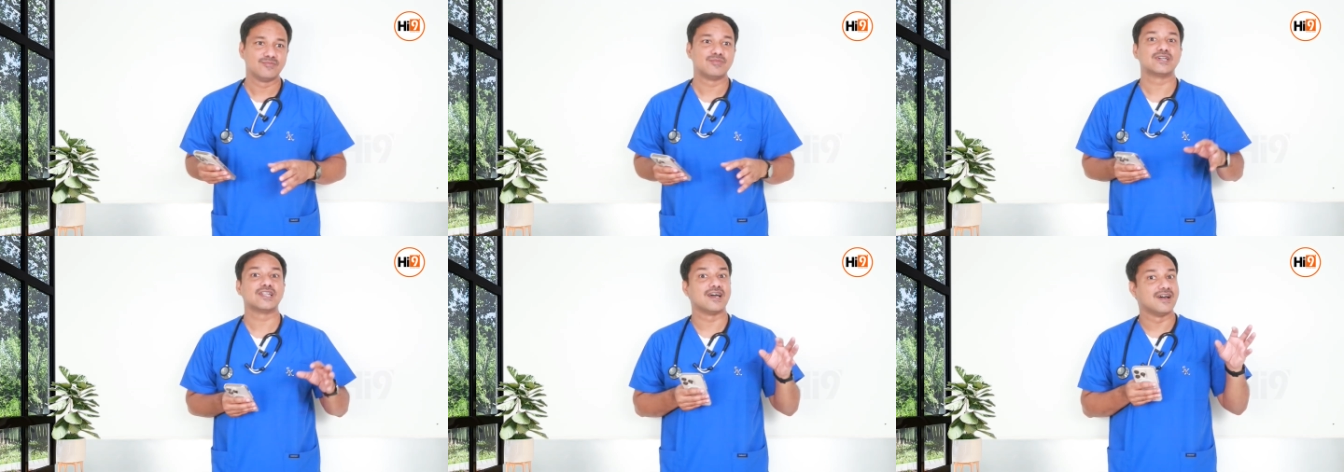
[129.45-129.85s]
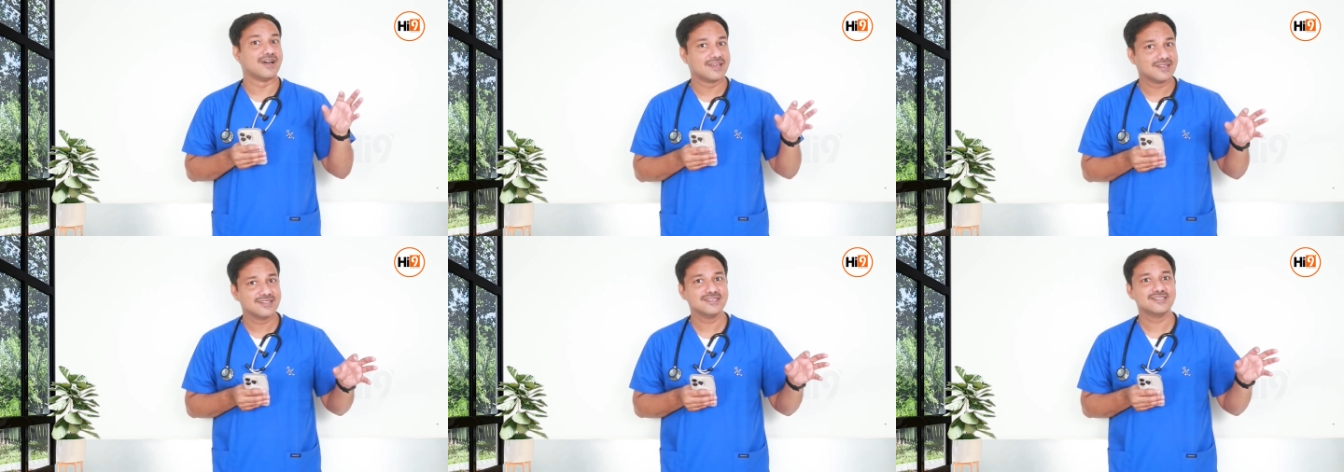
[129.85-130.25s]
But
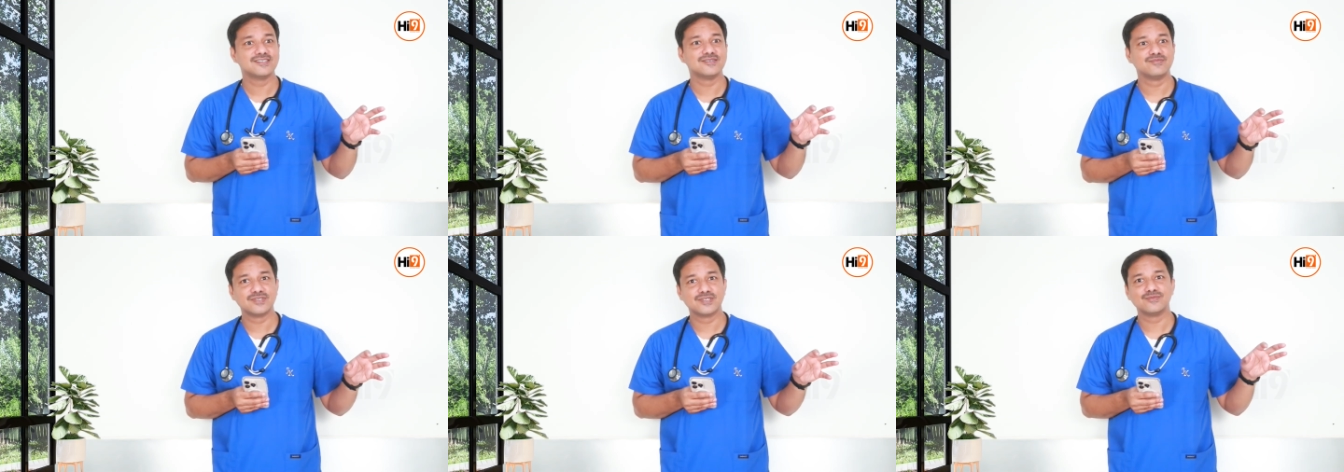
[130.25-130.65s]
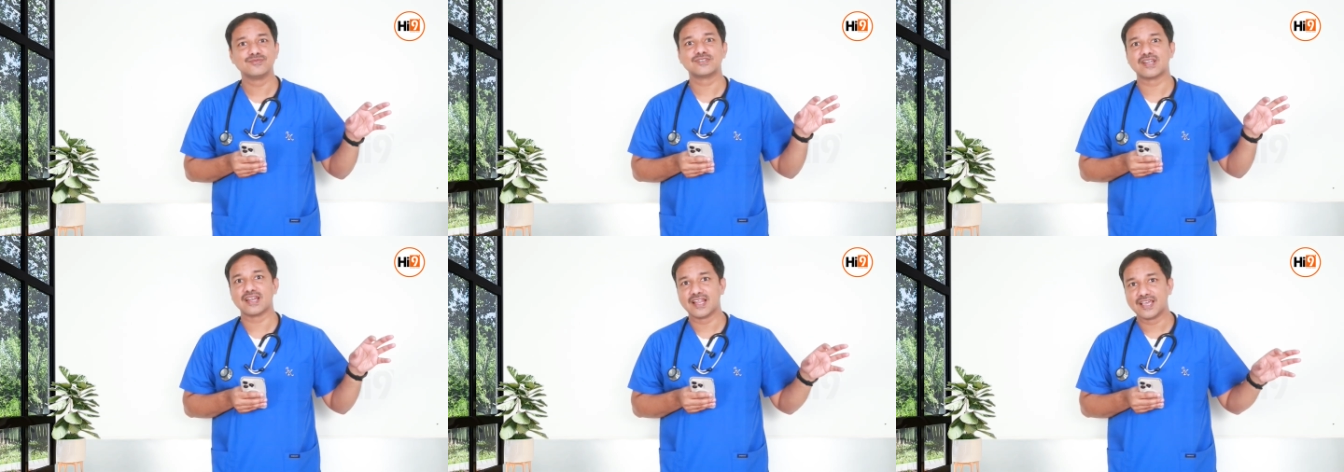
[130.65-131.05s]
are the
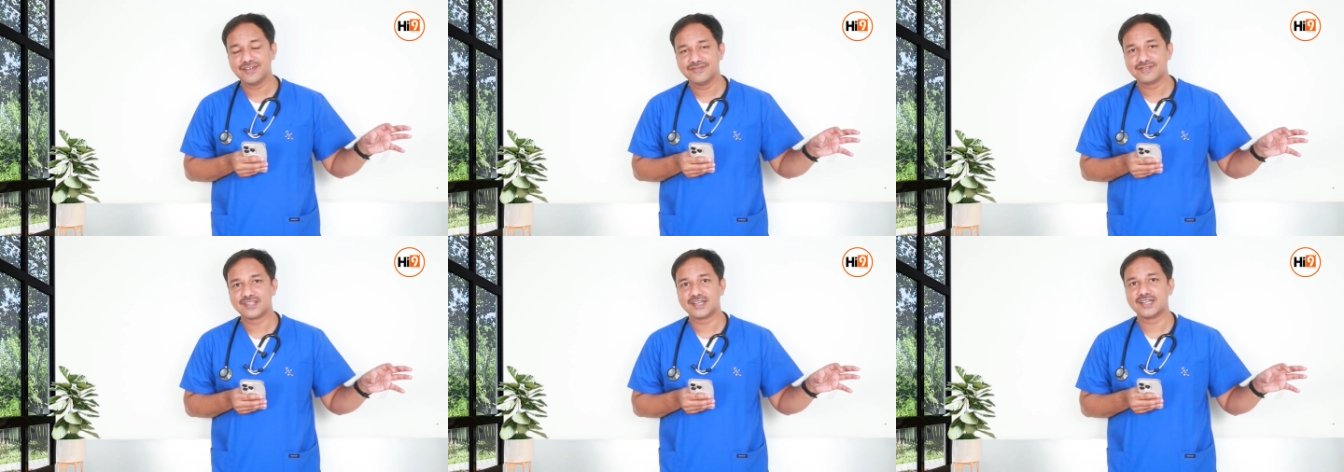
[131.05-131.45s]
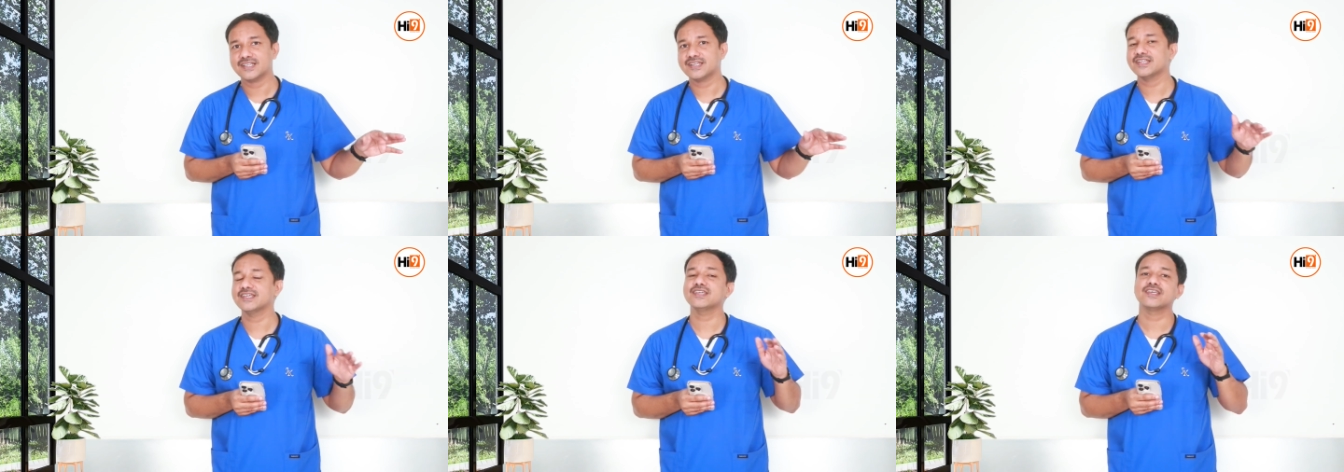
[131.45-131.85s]
symptoms life
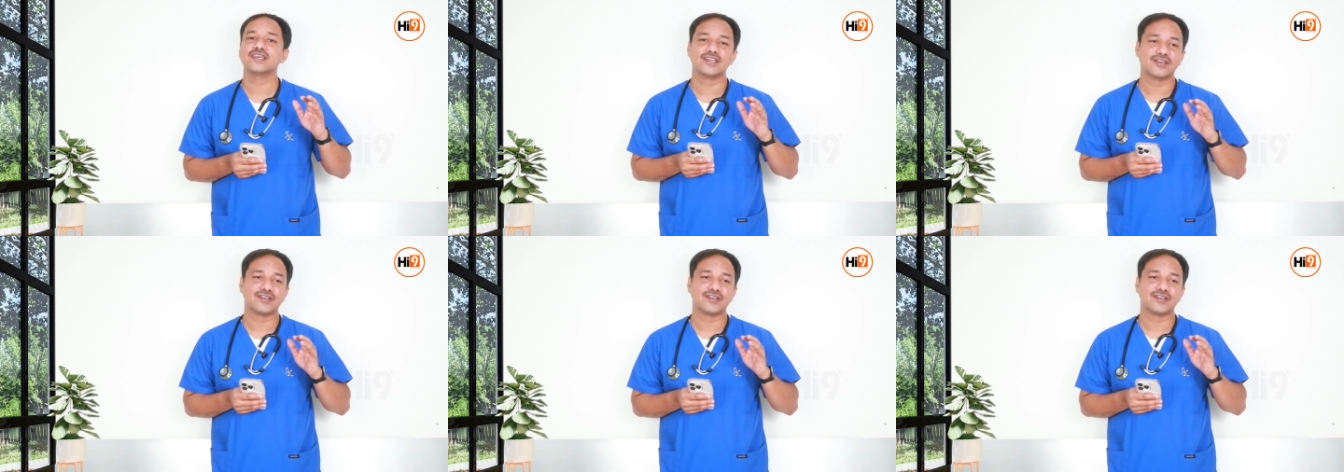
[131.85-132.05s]
threatening?